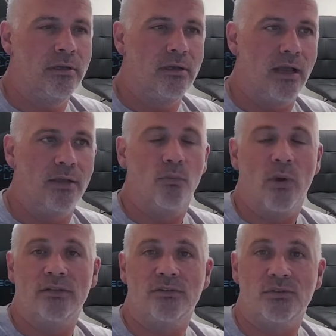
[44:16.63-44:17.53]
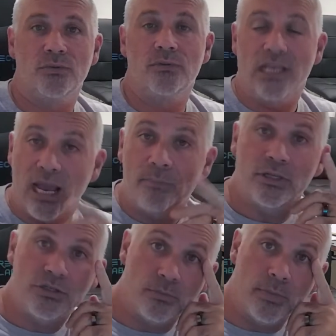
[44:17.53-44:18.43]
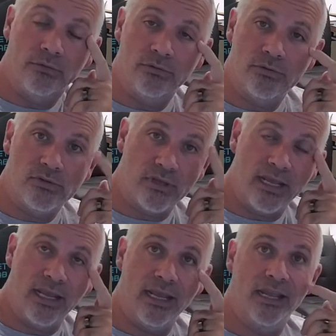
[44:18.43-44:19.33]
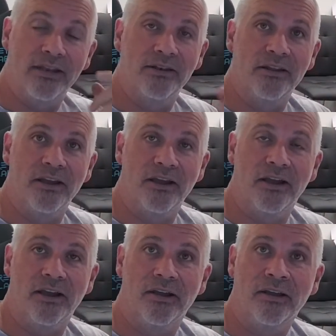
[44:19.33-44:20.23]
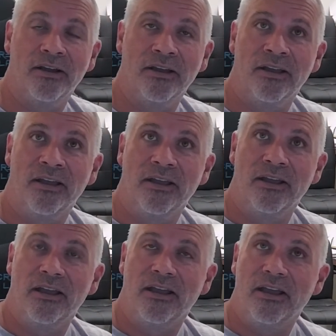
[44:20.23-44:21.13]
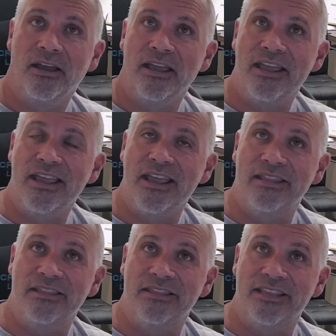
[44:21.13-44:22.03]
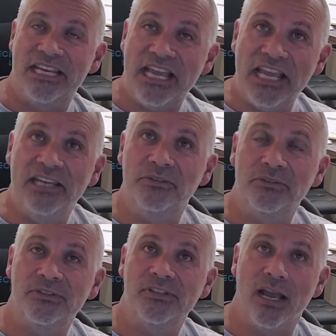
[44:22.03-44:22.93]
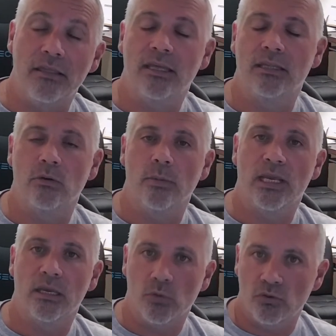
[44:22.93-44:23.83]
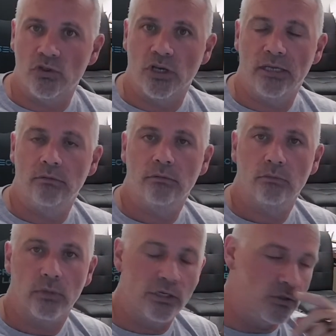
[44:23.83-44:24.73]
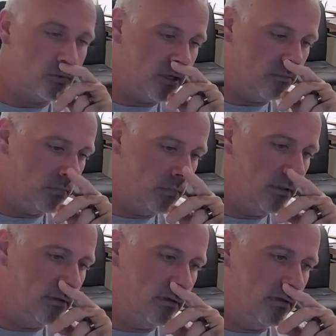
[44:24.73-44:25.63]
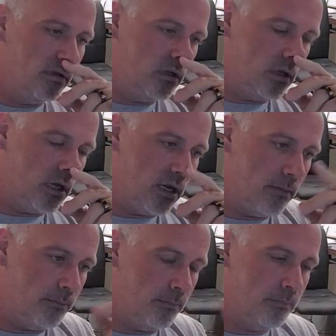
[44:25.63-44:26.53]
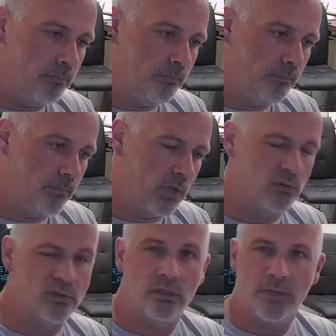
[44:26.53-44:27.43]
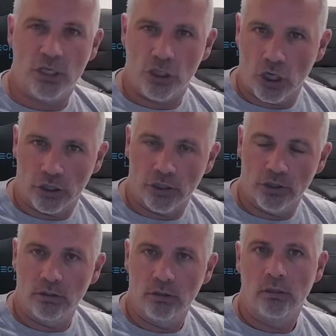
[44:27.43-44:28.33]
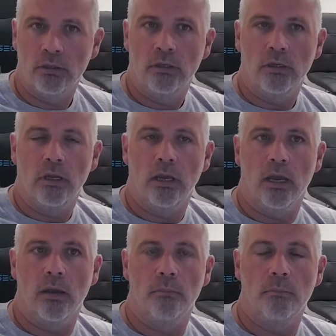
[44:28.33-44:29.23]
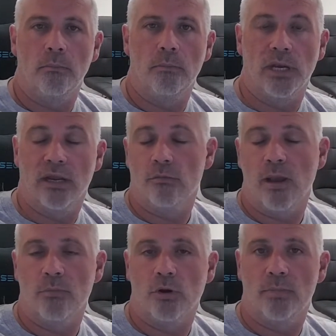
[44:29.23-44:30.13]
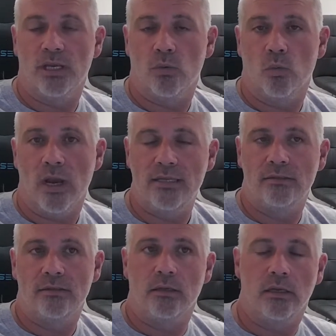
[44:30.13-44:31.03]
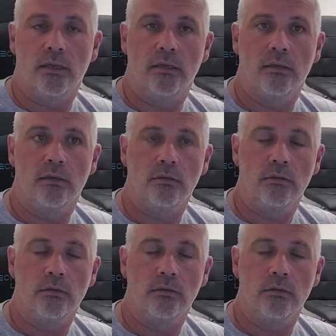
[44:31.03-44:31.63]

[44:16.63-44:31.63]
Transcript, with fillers: I went to the Appalachian Mountains and uh, in the hills. I think they were making moonshine when I showed up. Um, I was a little bit younger, um, but I remember it being white and